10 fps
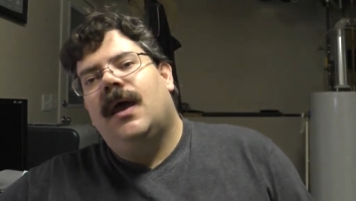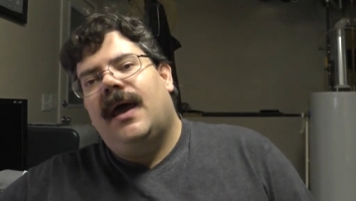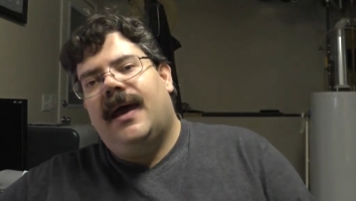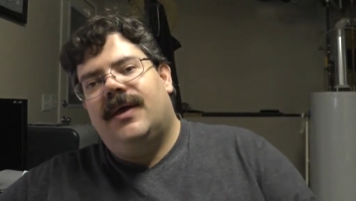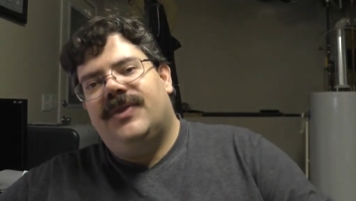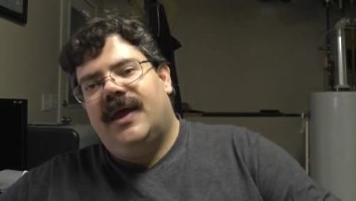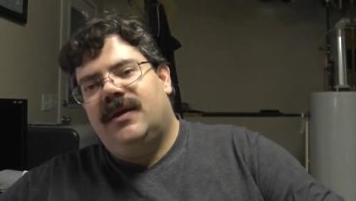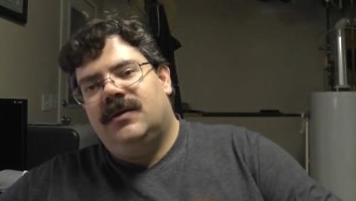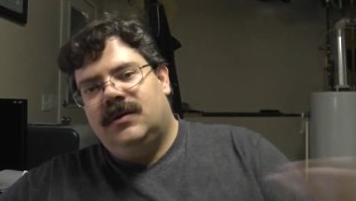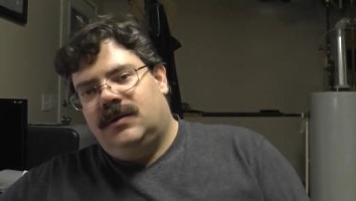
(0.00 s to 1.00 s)
And
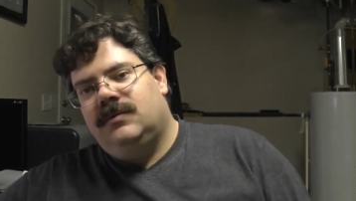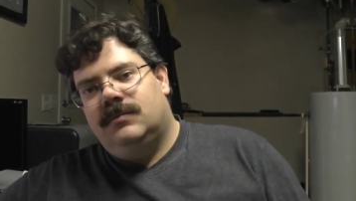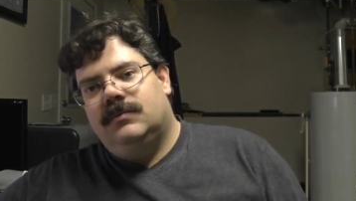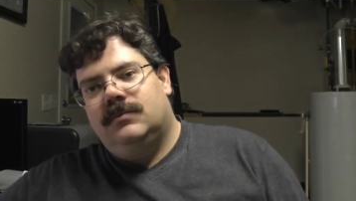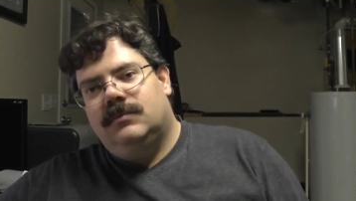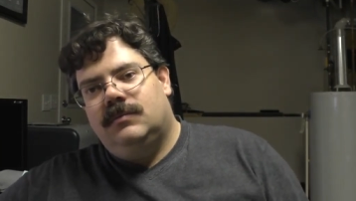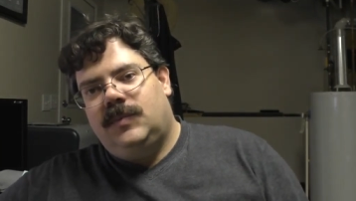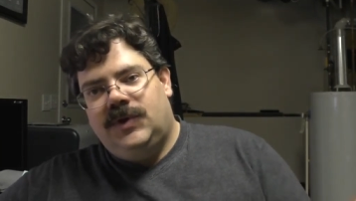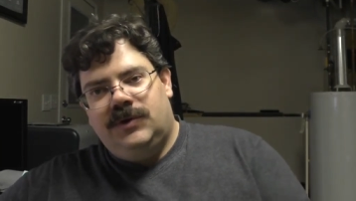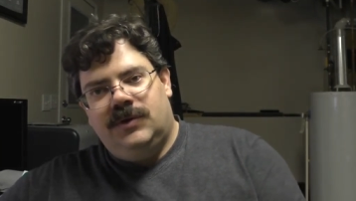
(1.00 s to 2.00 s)
then
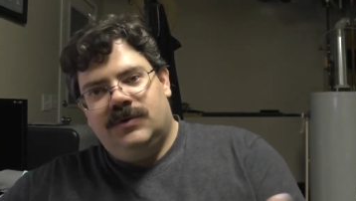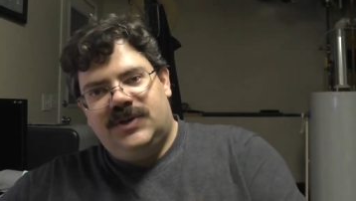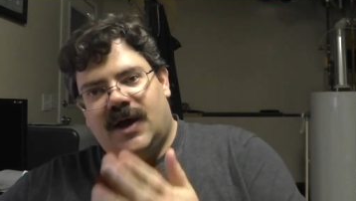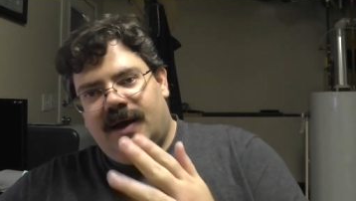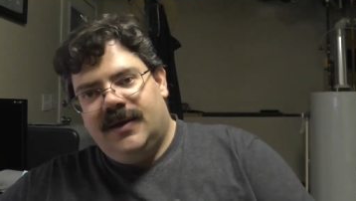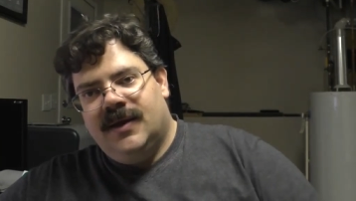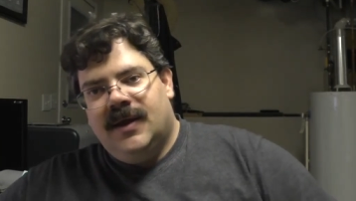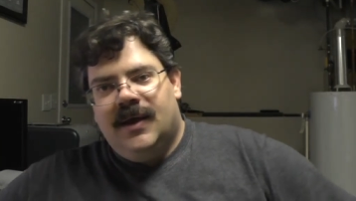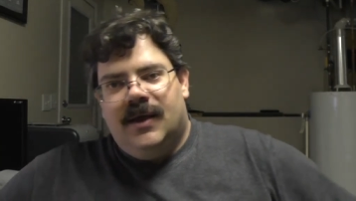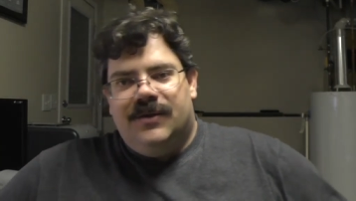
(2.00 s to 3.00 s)
you're done.
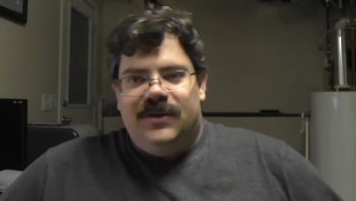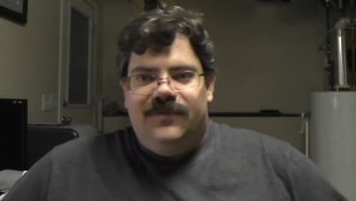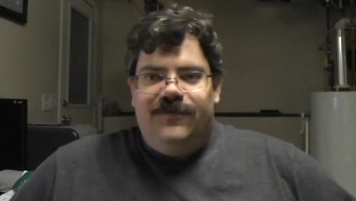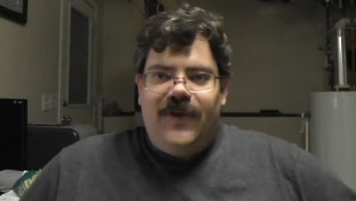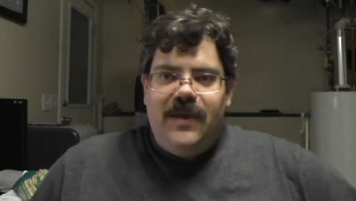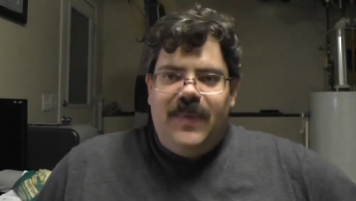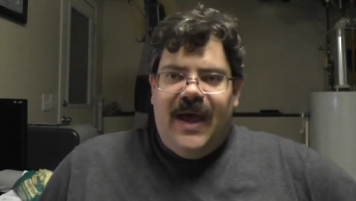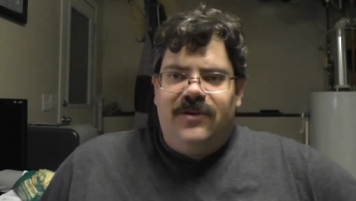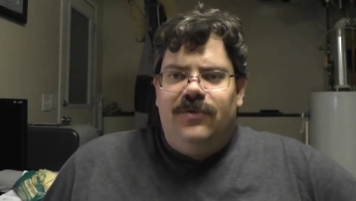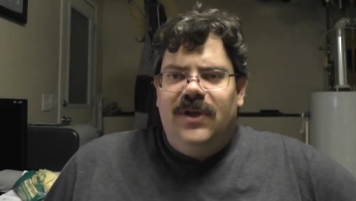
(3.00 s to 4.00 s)
fade
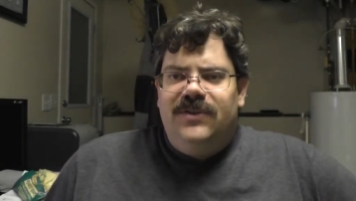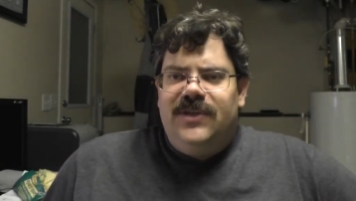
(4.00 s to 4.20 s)
back to real